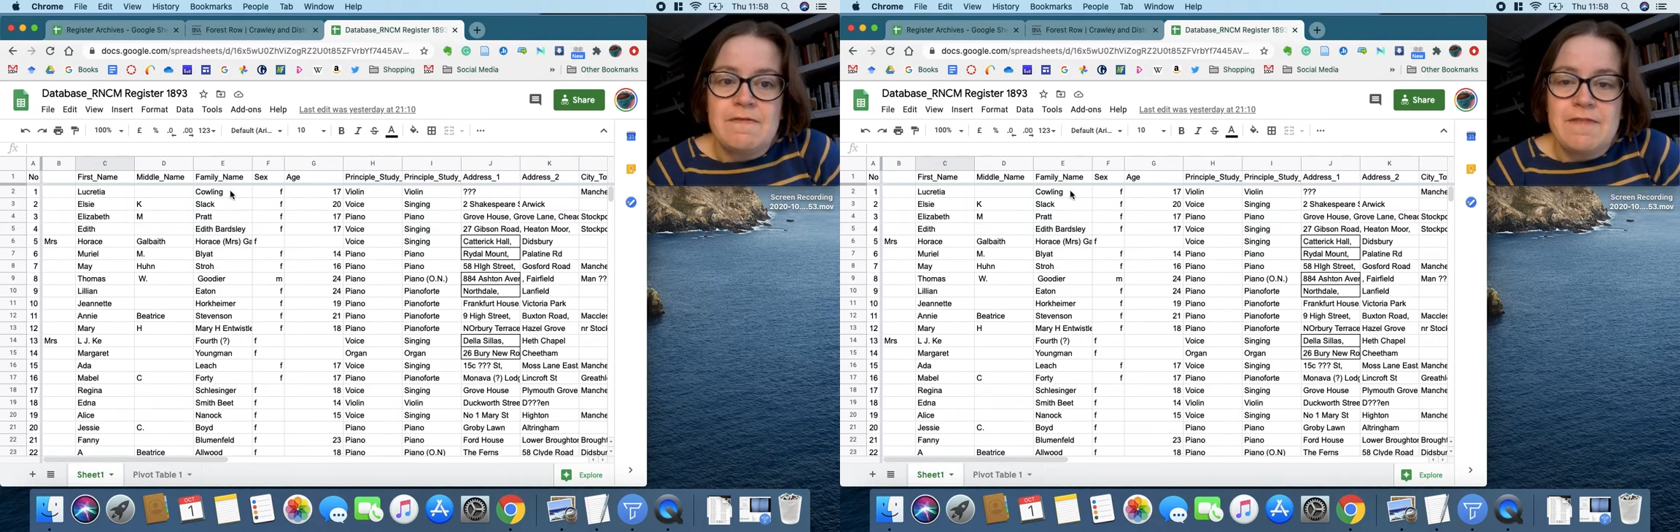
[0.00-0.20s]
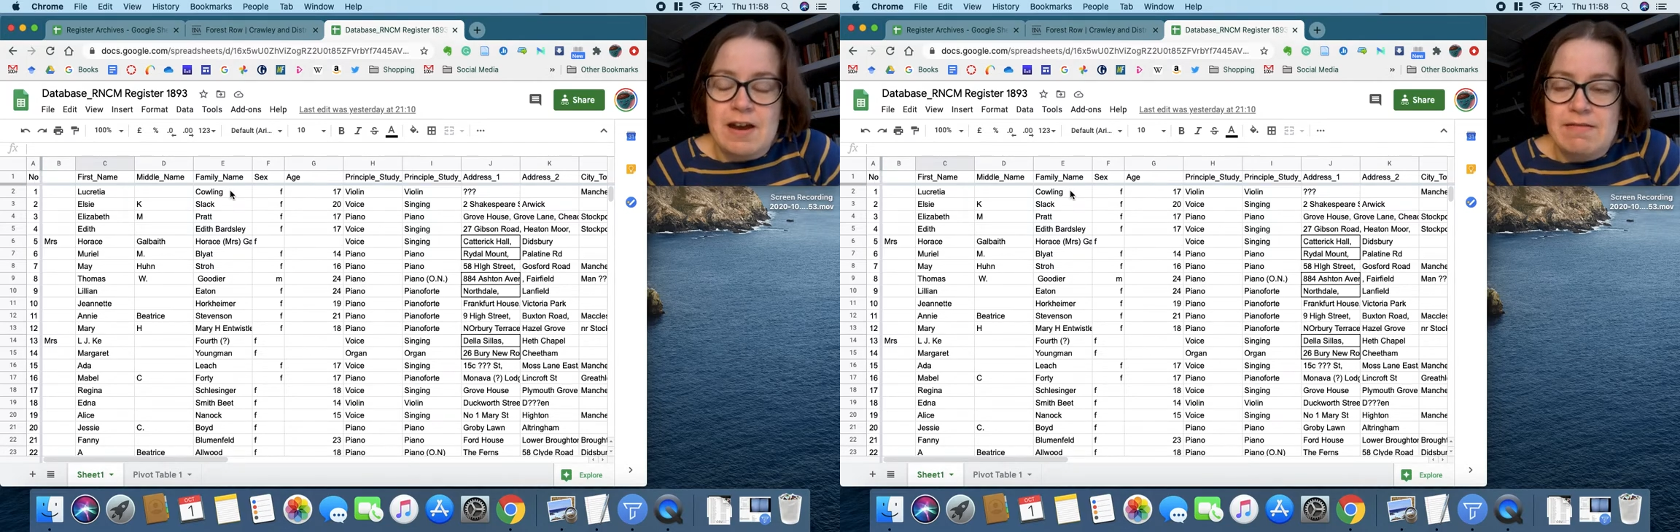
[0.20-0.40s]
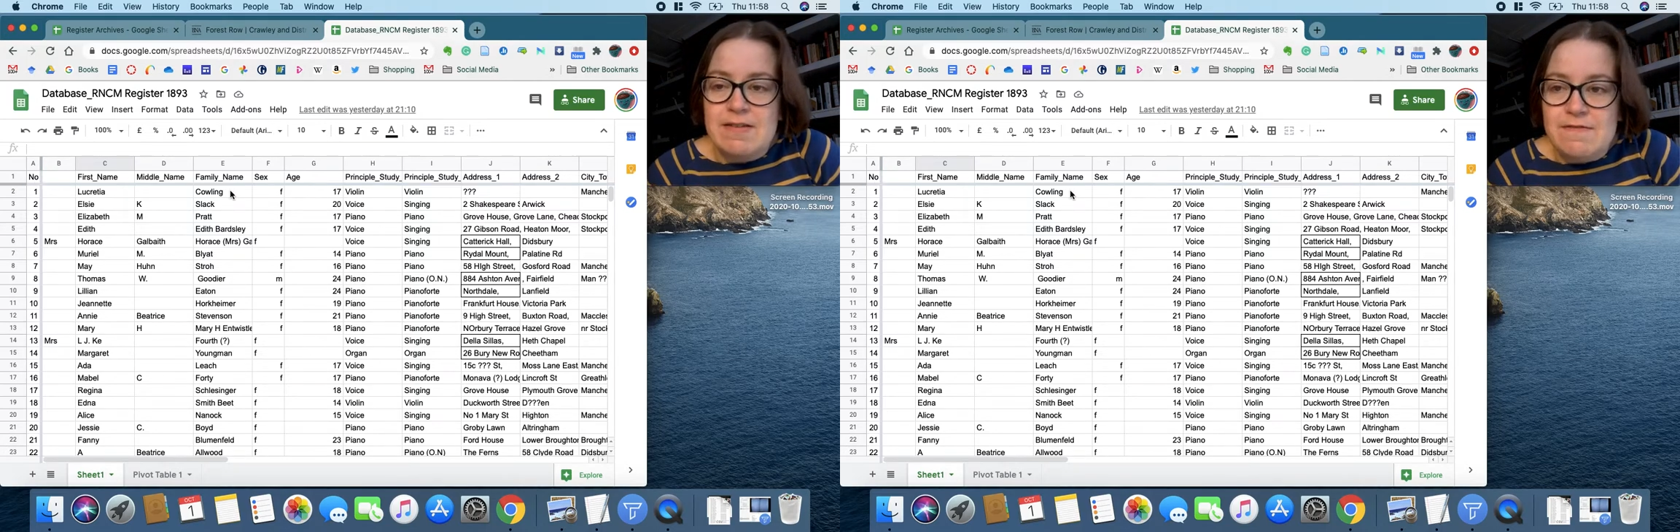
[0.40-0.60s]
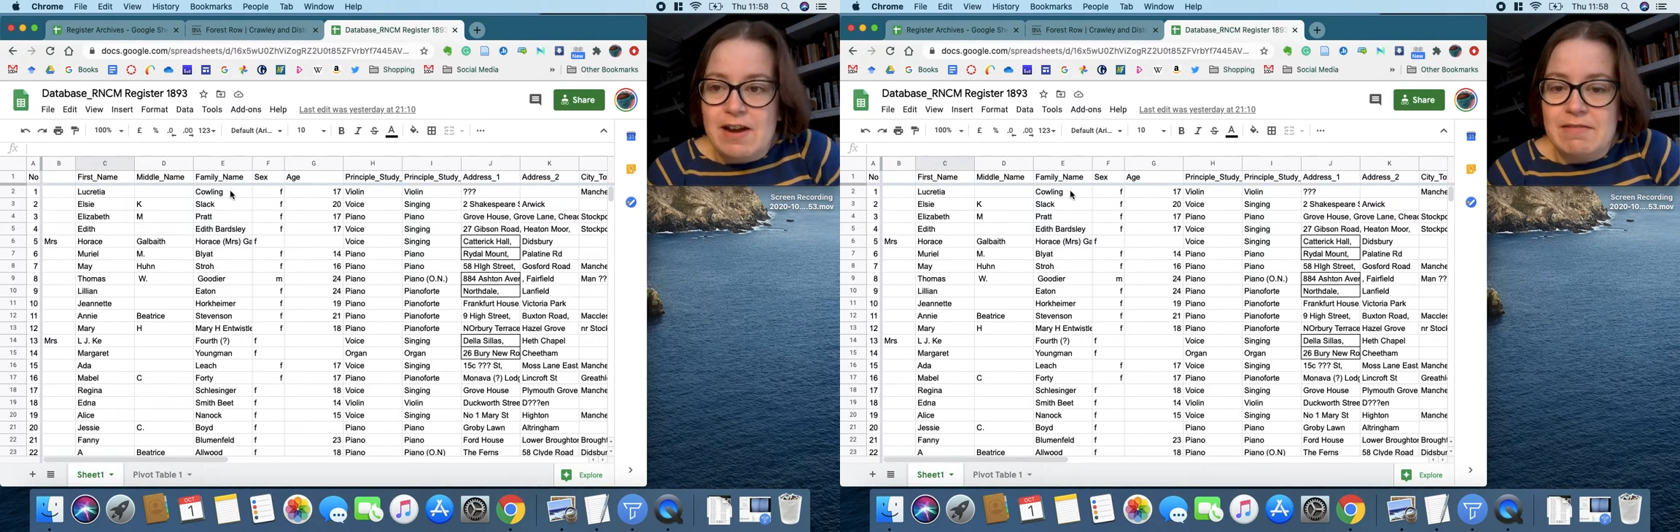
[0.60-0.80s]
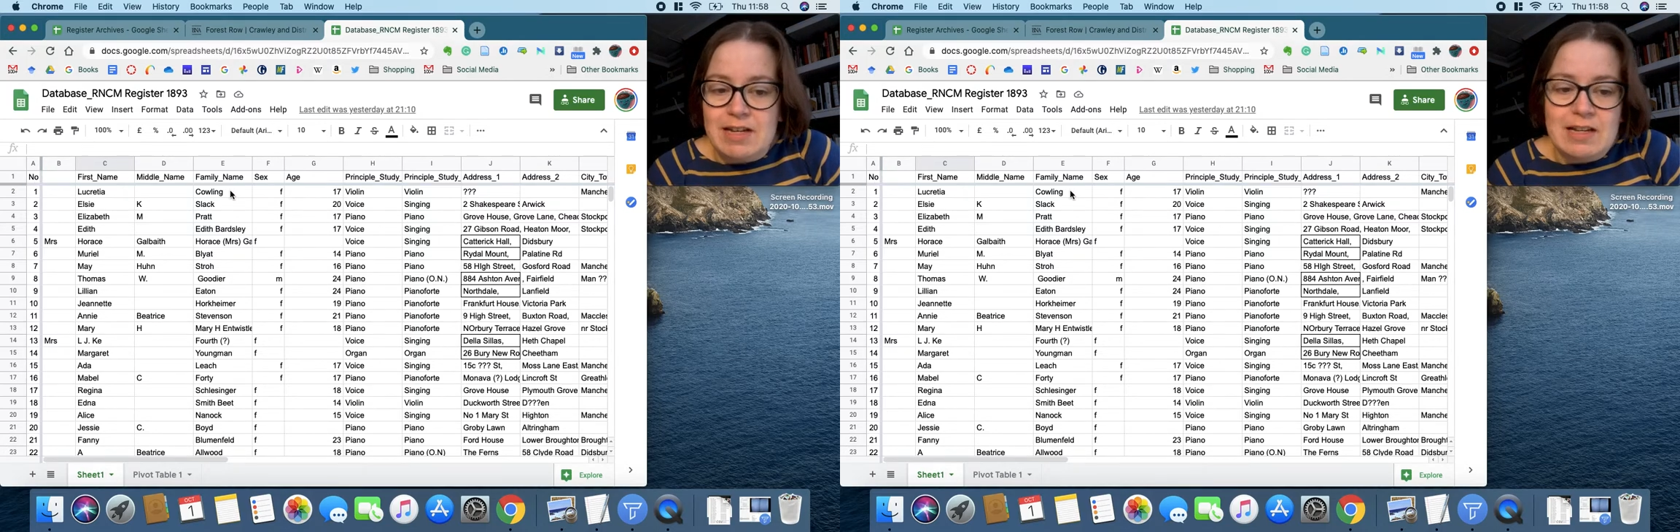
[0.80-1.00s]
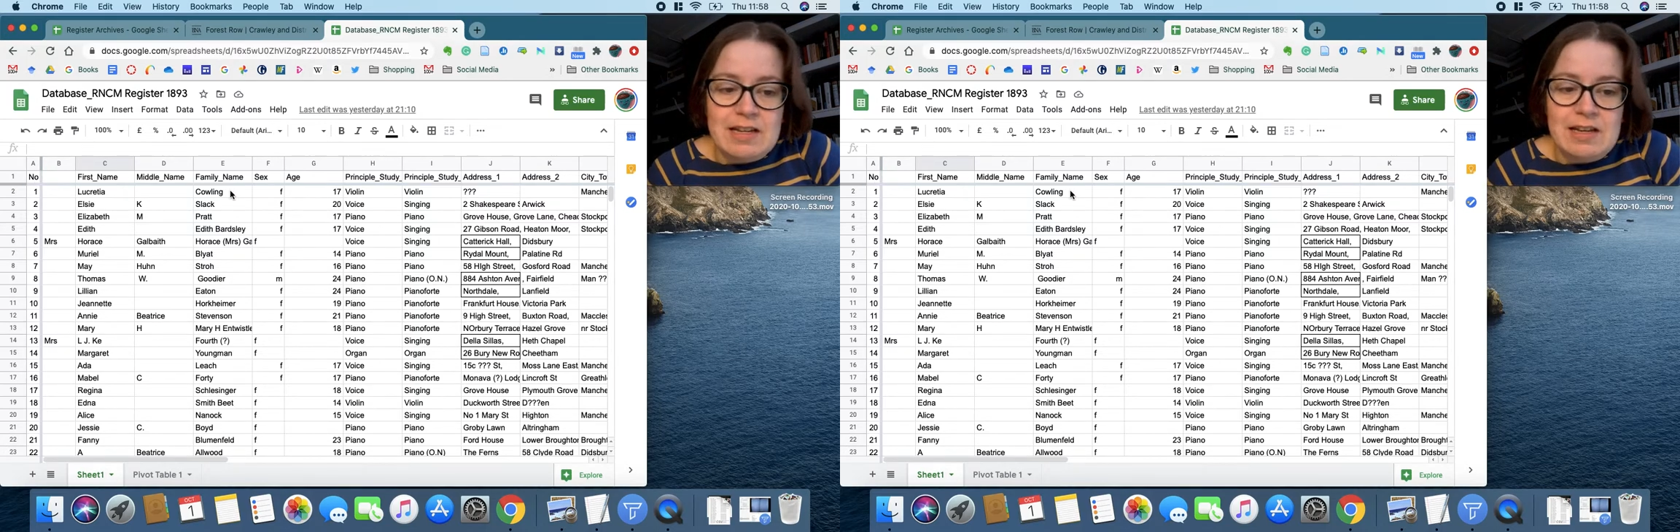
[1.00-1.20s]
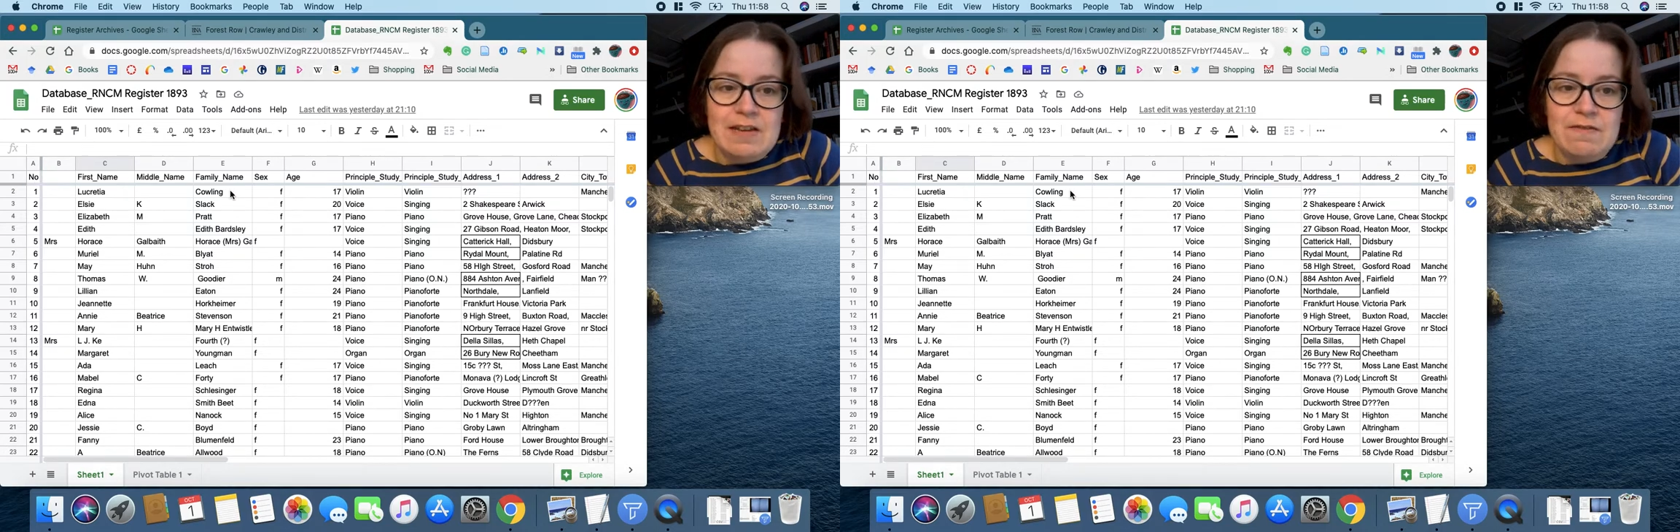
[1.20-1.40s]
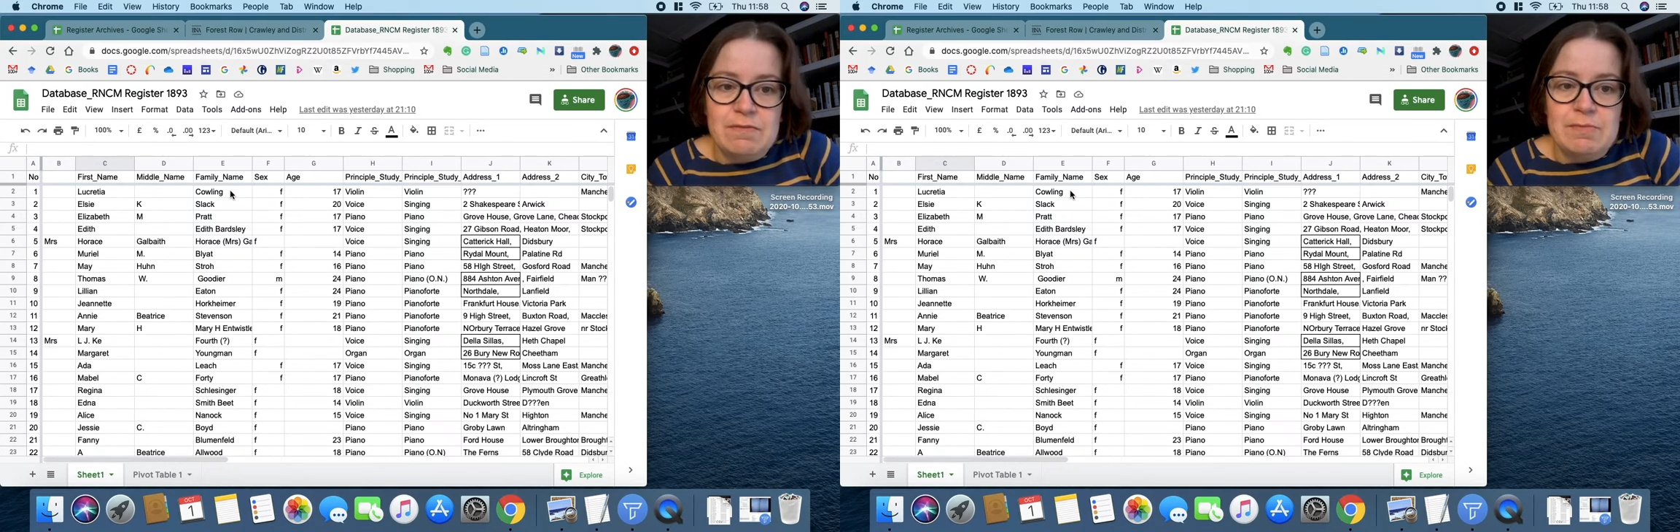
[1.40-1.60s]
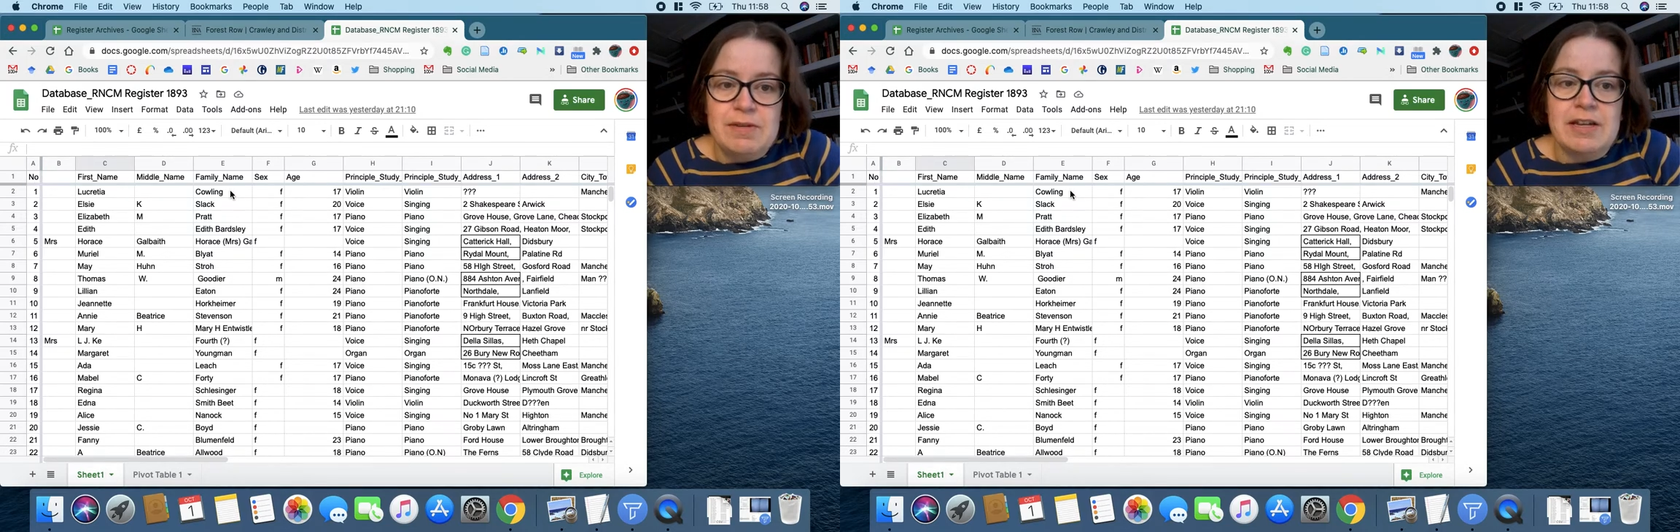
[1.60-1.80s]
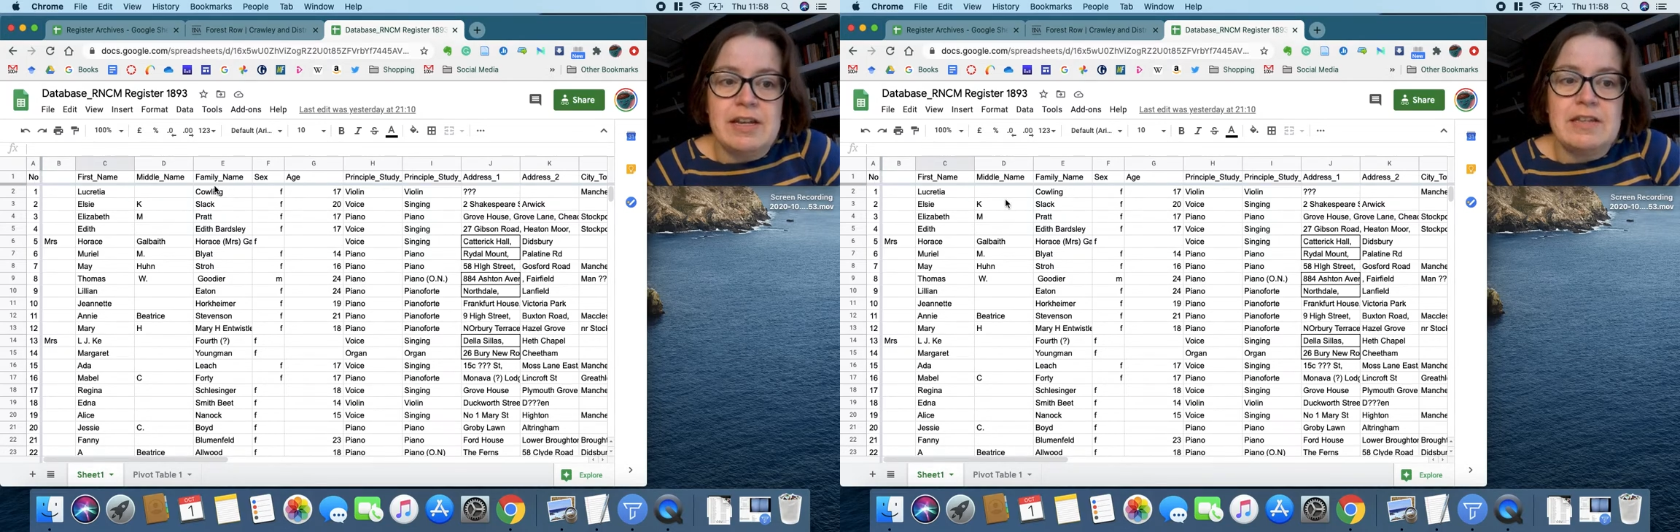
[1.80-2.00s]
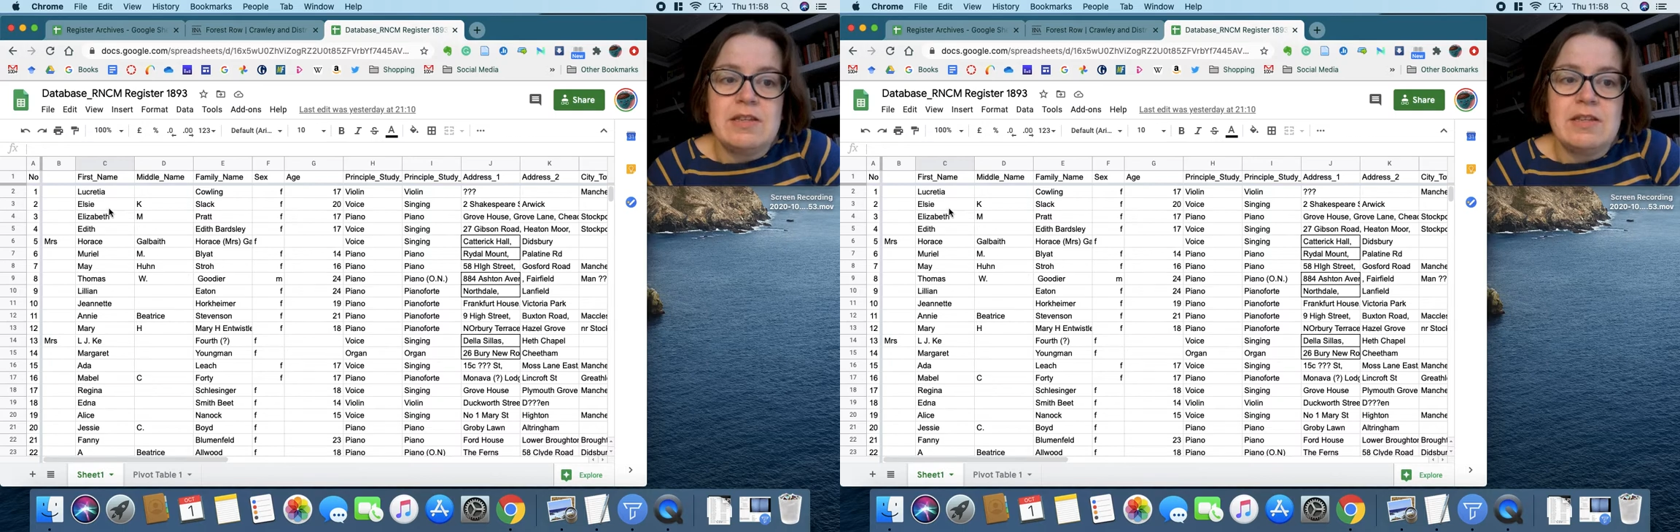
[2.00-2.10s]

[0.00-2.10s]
very, very clearly from the beginning.